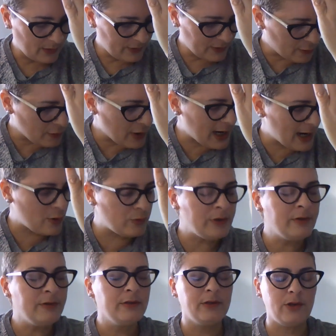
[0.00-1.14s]
the
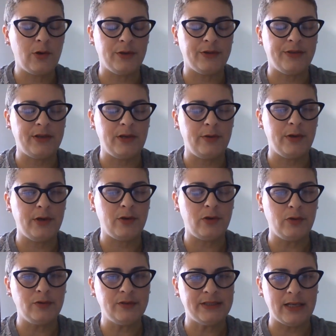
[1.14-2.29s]
crown, your
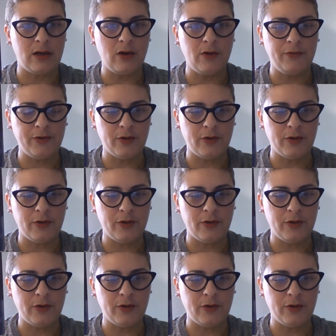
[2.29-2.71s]
ethereal self,